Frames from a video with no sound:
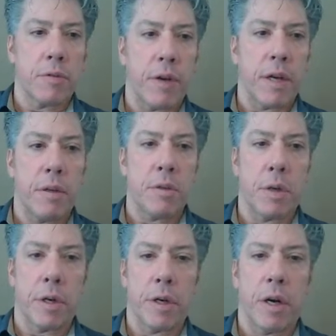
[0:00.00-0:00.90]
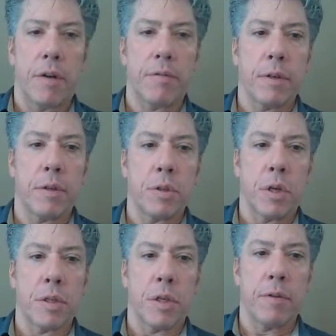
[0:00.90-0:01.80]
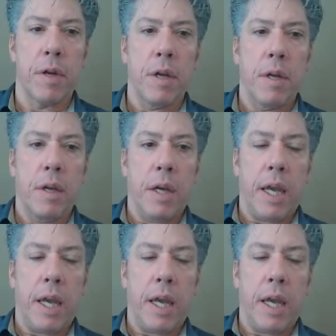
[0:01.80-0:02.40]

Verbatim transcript: If I turn it off, it shuts off.